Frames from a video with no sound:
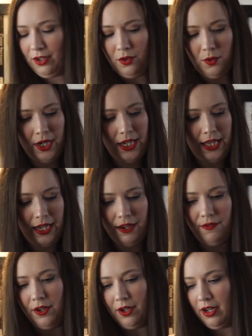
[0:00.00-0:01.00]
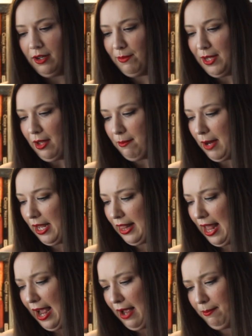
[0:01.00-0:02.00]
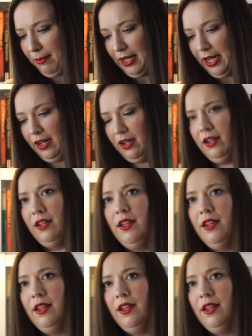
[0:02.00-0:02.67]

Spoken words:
Nori, like, if you're gonna be on my lap, like,